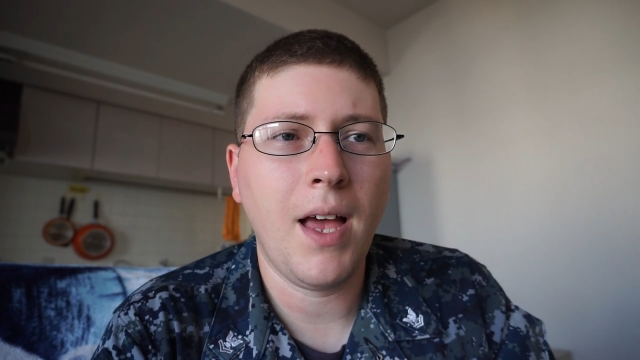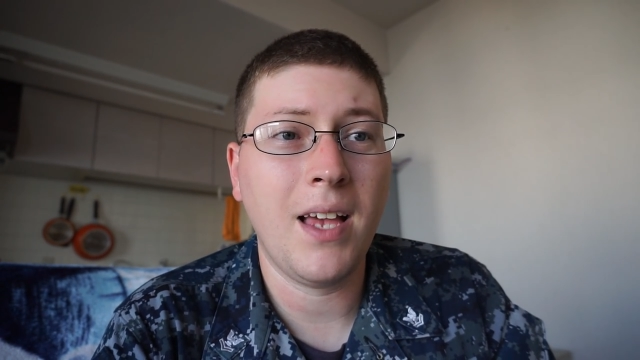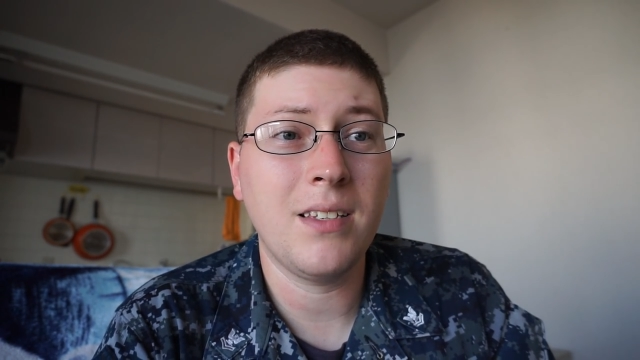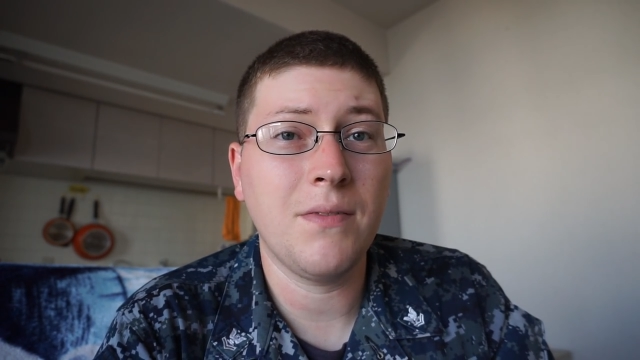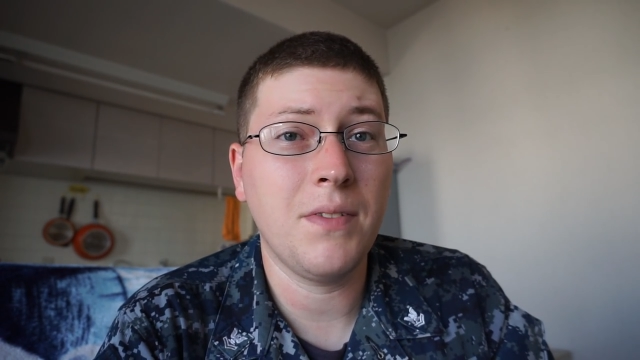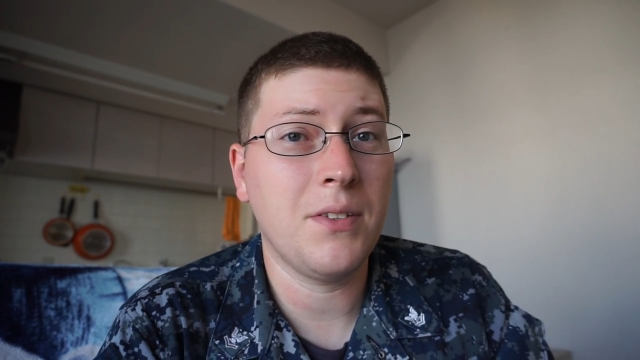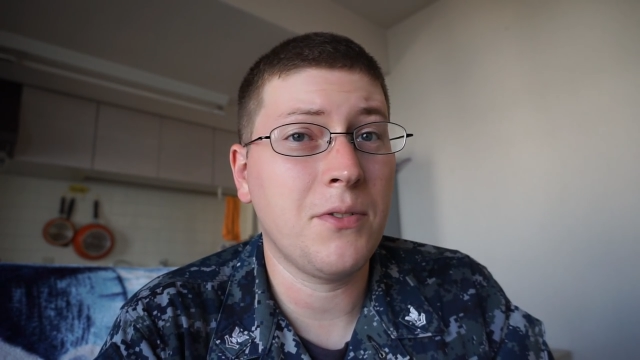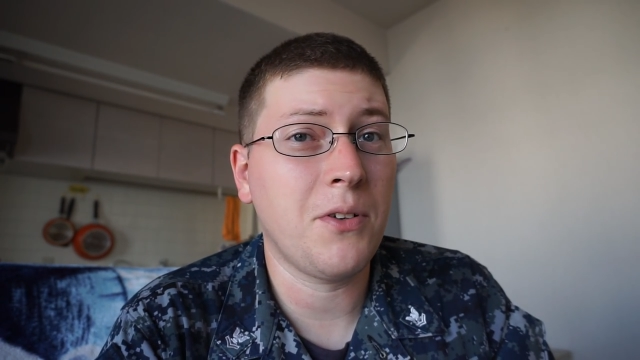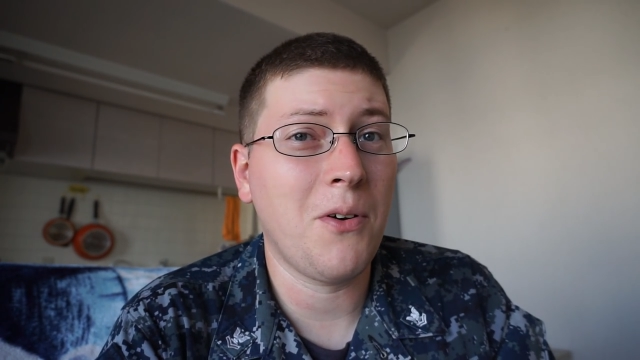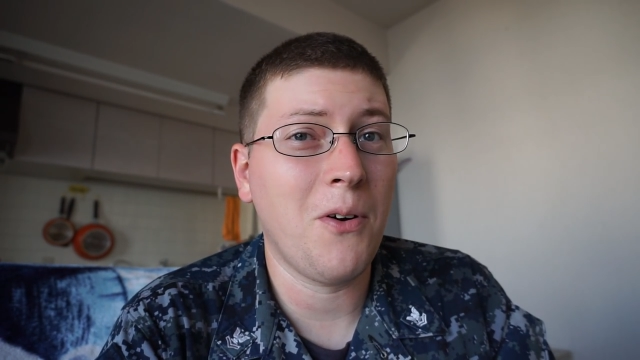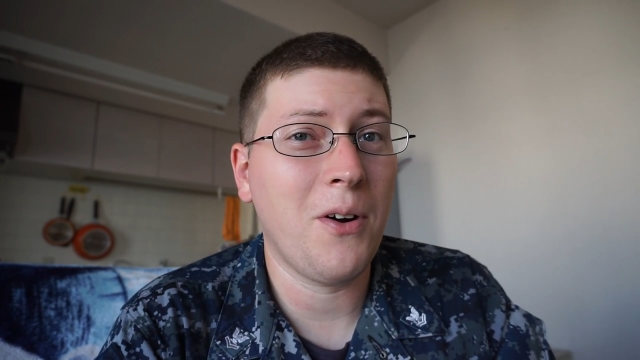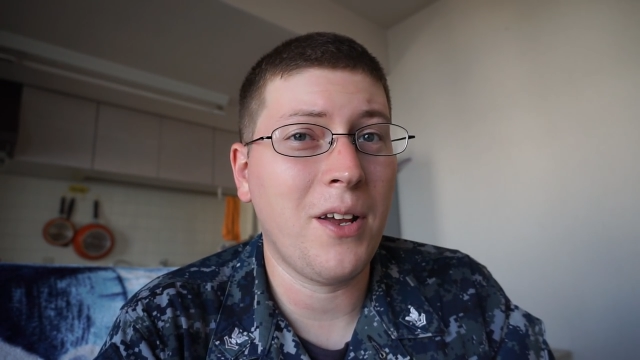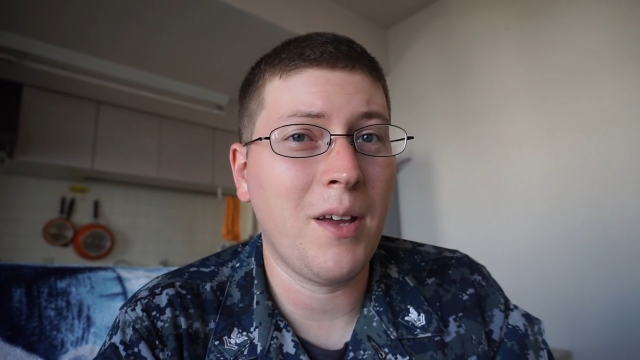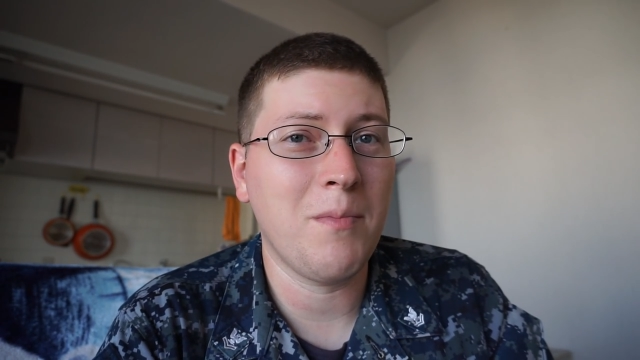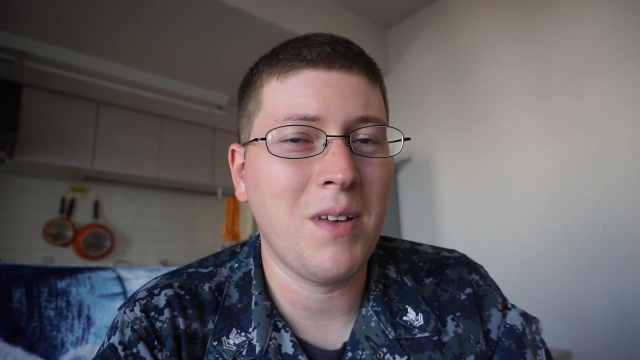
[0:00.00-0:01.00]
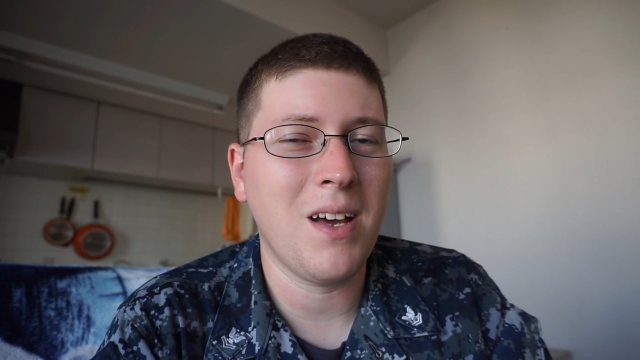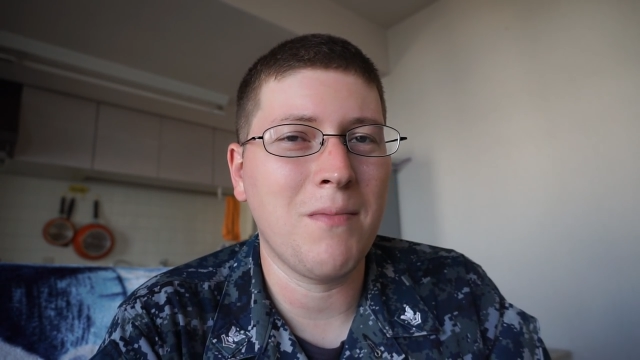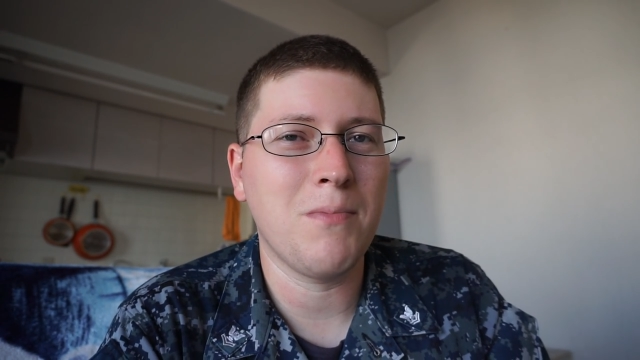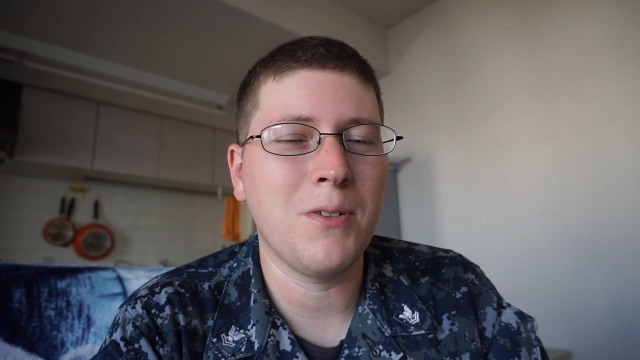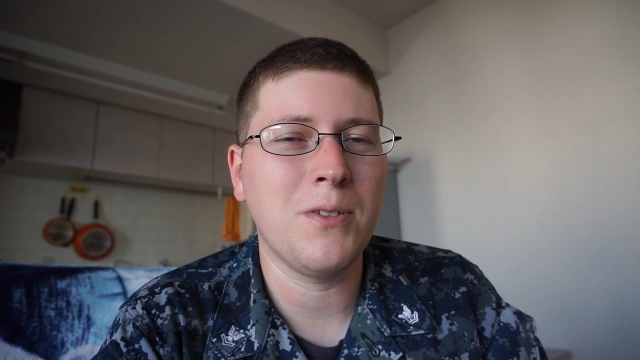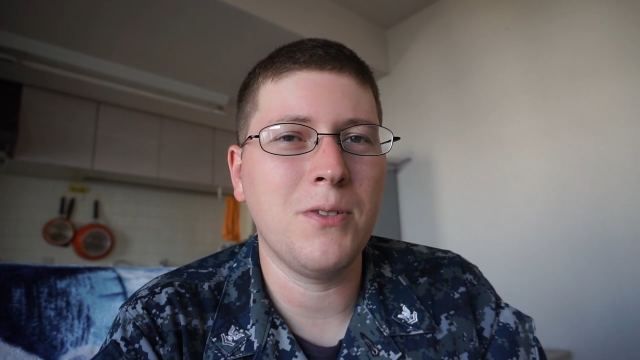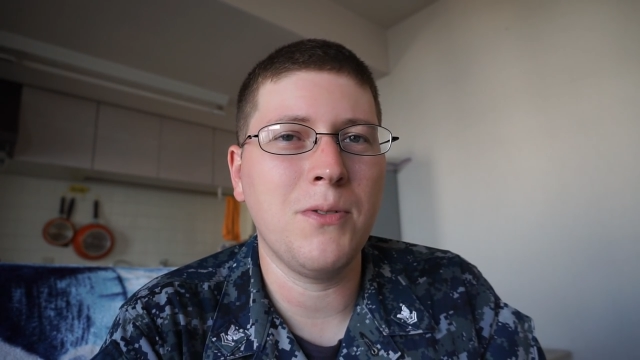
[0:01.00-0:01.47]
as of this recording, I'm
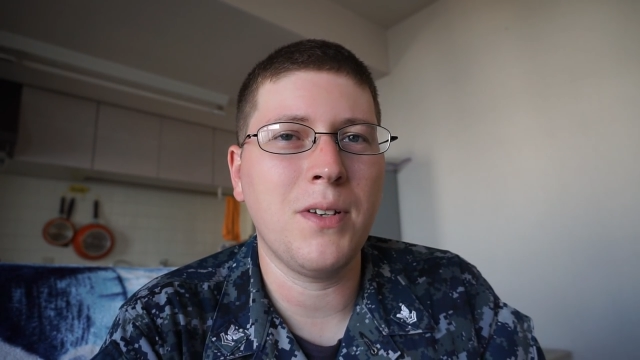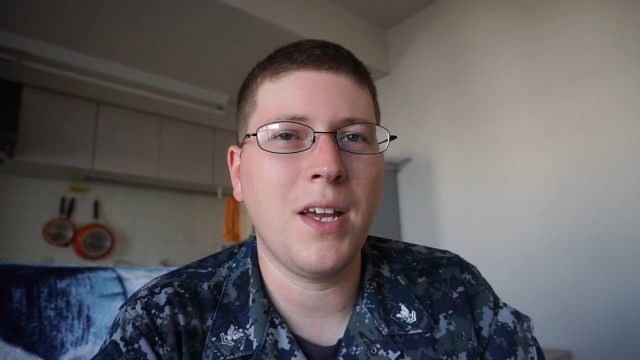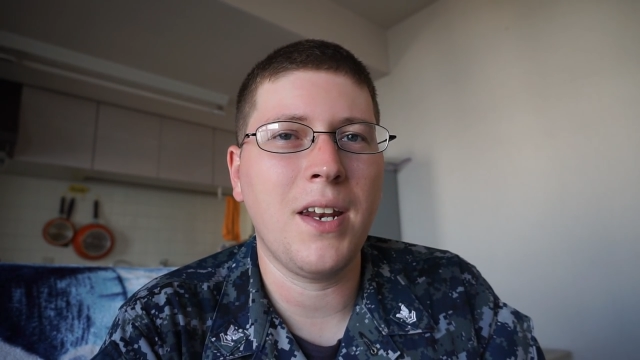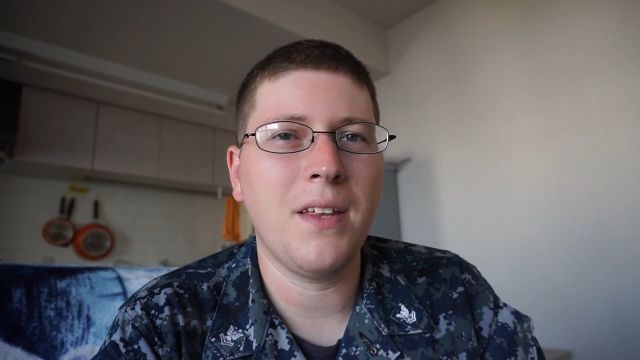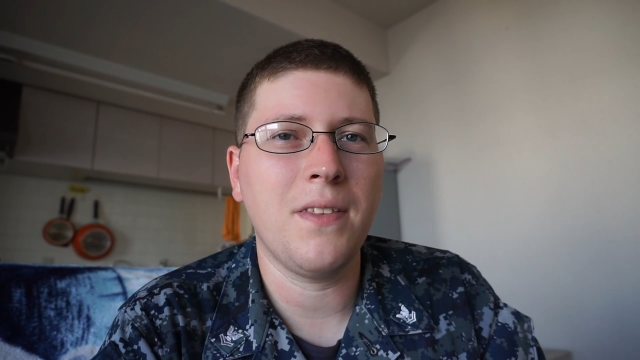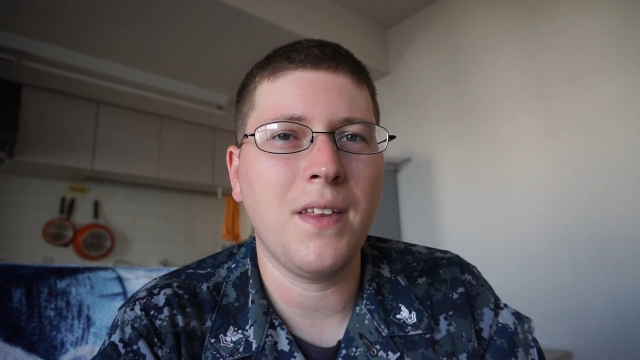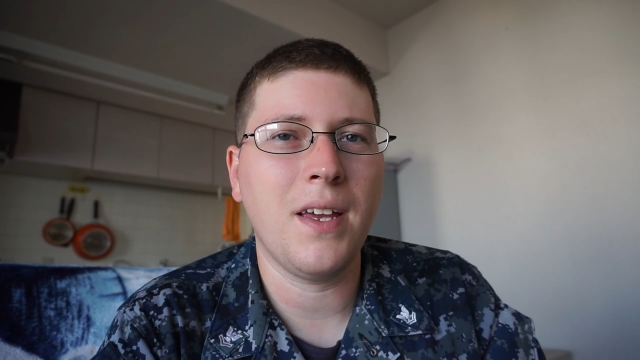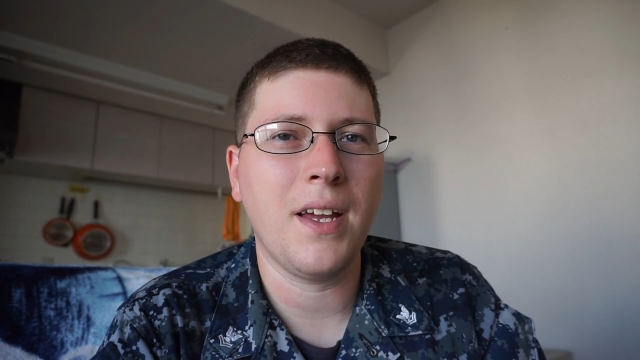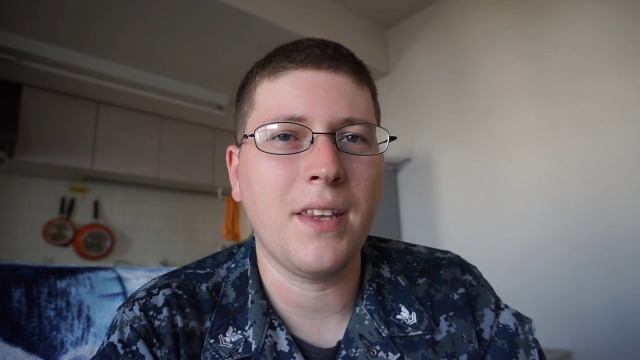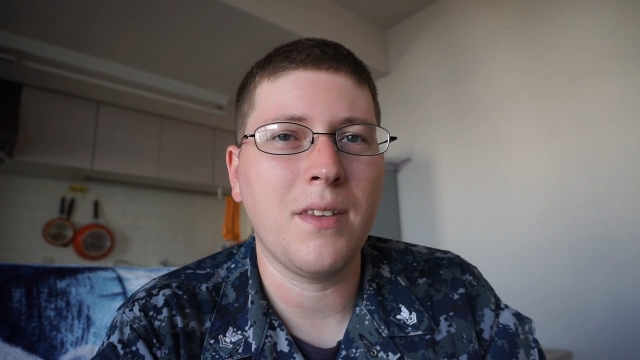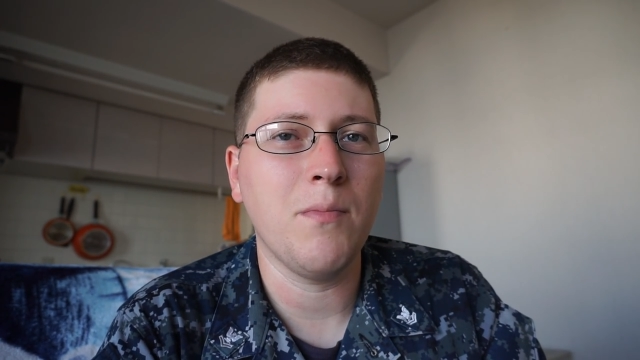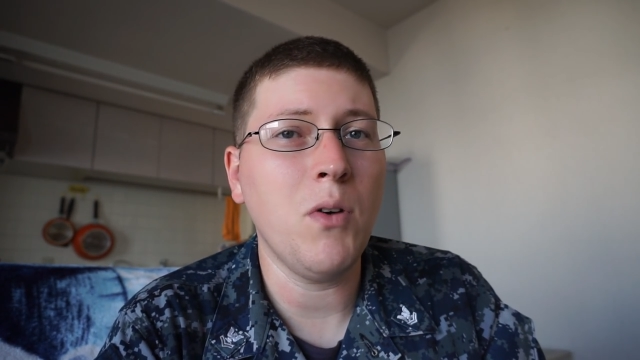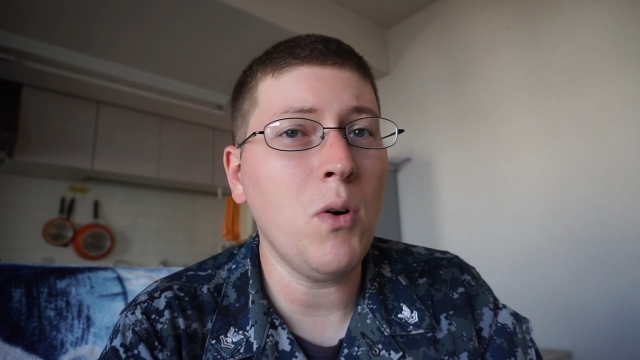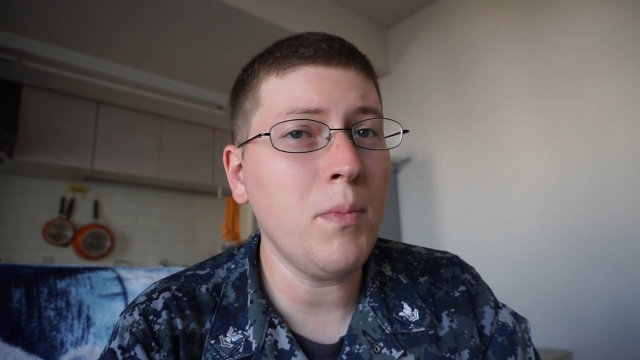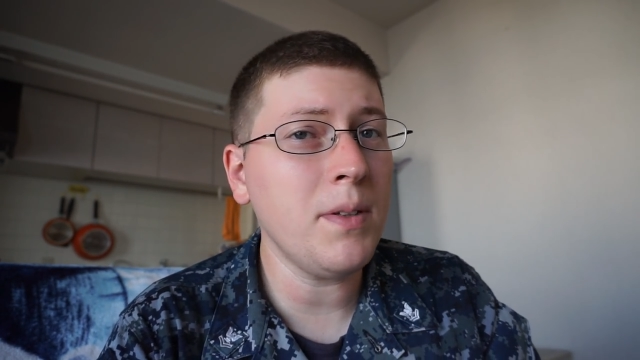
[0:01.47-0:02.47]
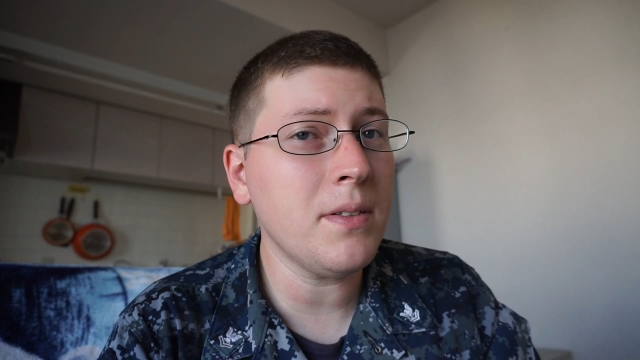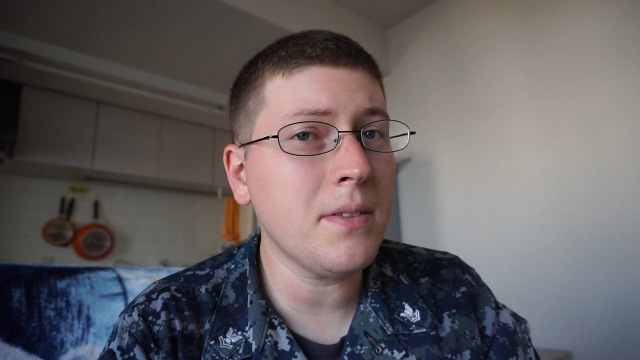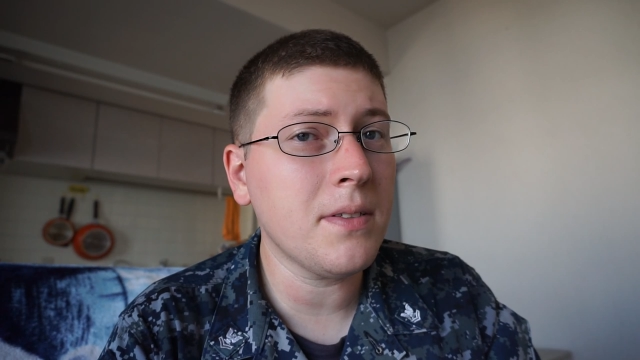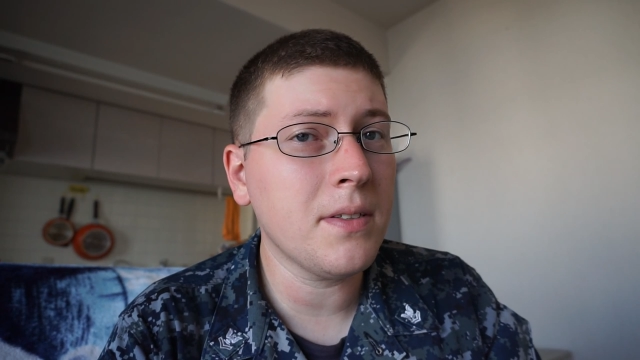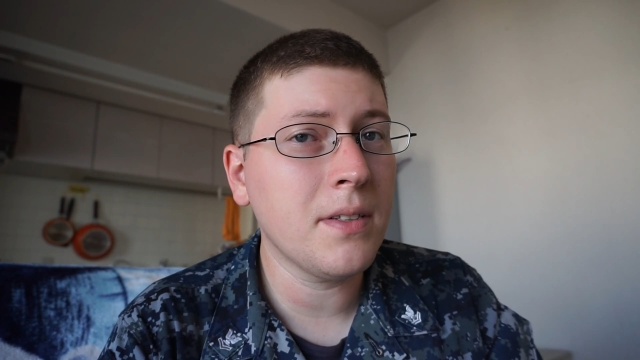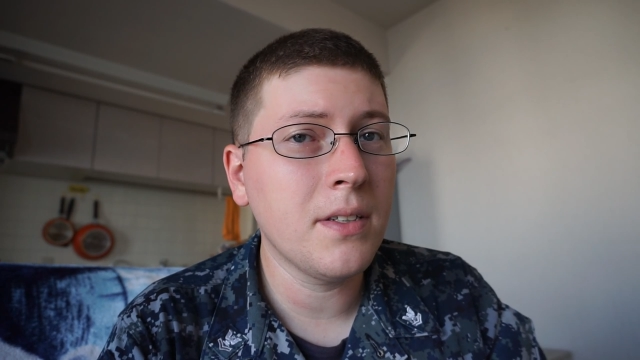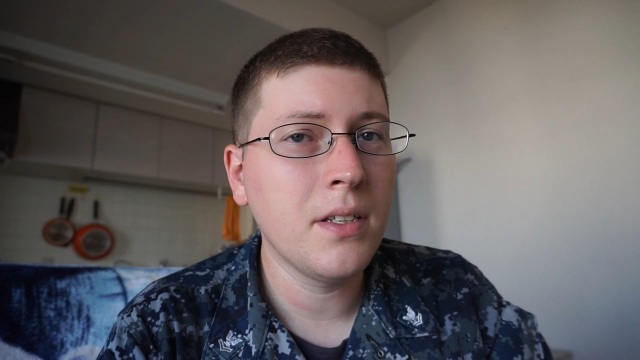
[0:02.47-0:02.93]
not pursuing anything at the
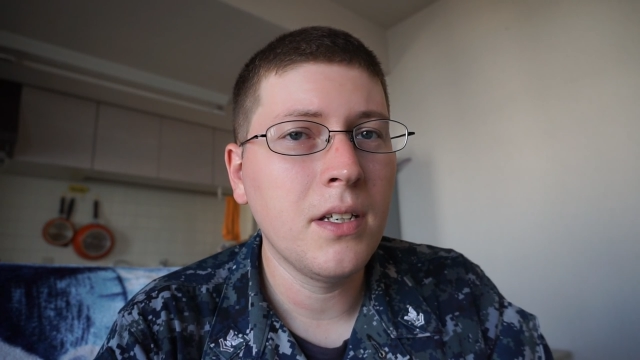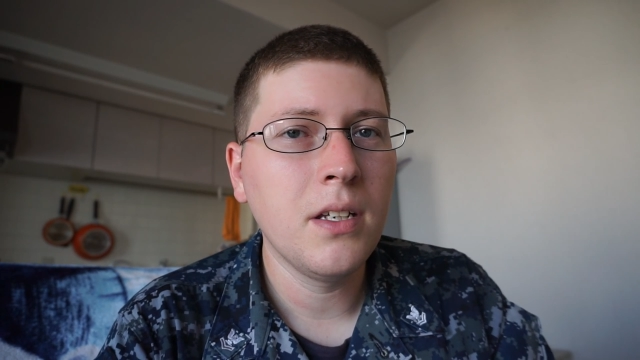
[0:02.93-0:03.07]
moment.